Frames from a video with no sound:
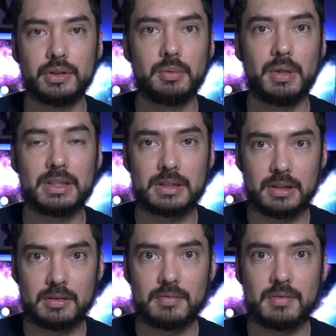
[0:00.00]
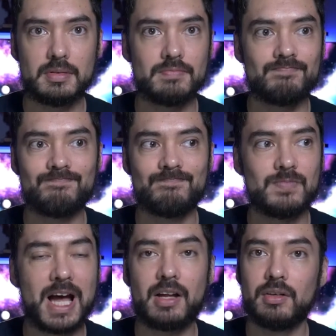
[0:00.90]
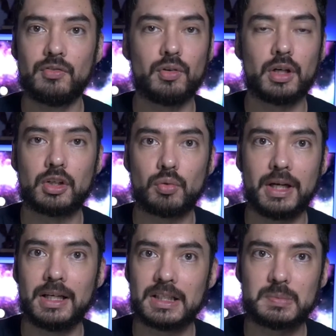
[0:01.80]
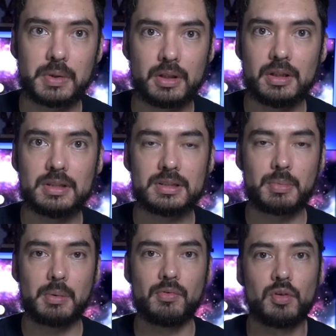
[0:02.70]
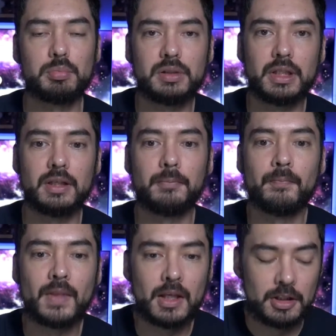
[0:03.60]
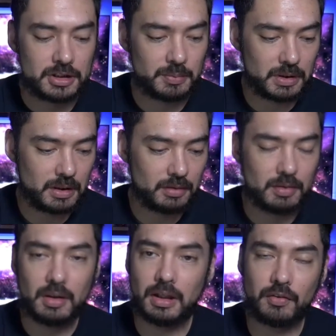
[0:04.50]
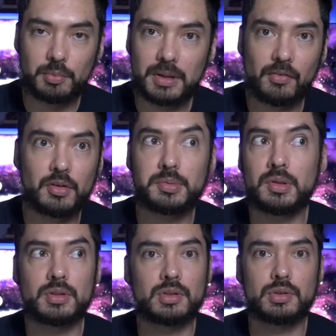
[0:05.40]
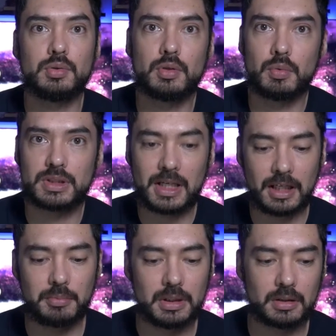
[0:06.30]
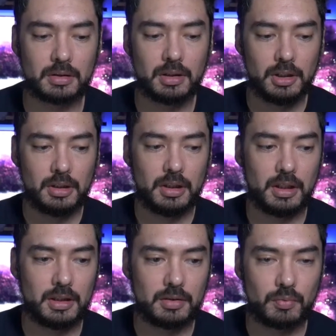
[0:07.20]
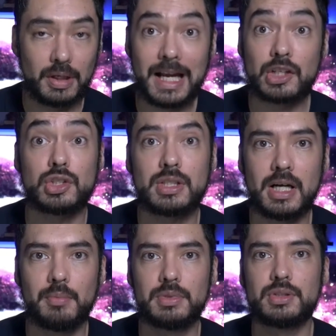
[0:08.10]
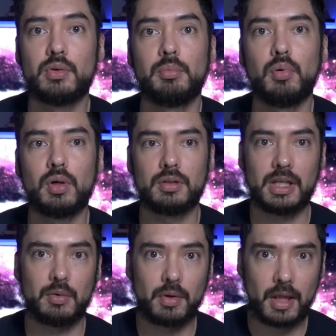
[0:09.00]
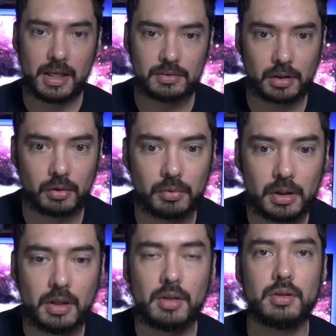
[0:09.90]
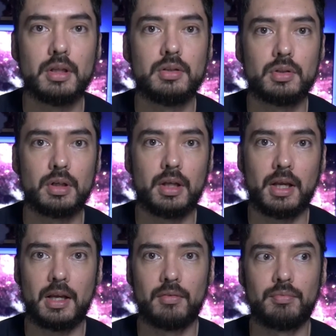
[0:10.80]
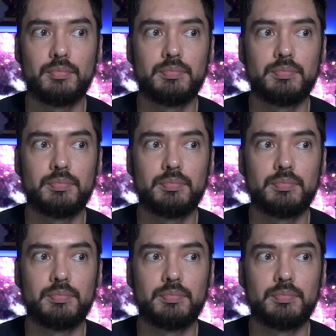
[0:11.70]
makes it not for a great experience. And maybe if you're playing something like, if you're playing a first-person shooter where timing and reaction time is so important, like with Halo, then you're gonna have